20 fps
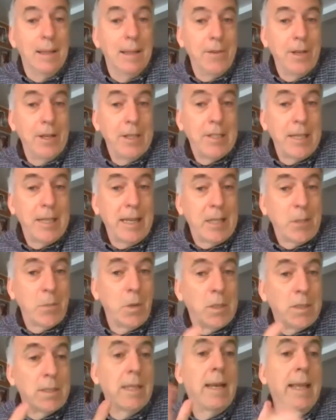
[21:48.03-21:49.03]
Verse 6
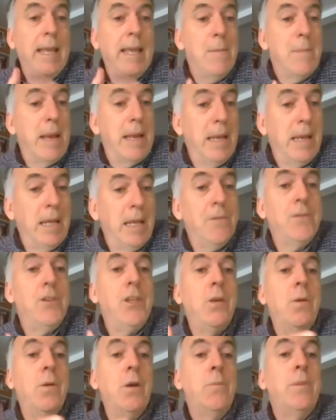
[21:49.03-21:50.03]
was that he may lift
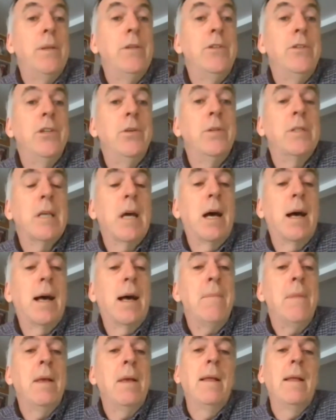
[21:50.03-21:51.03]
you up in due
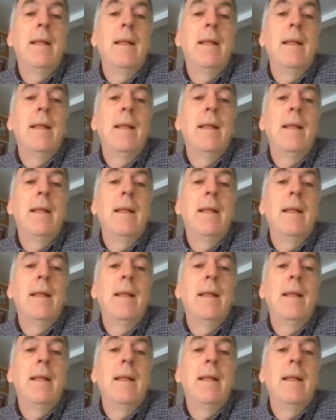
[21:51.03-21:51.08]
time.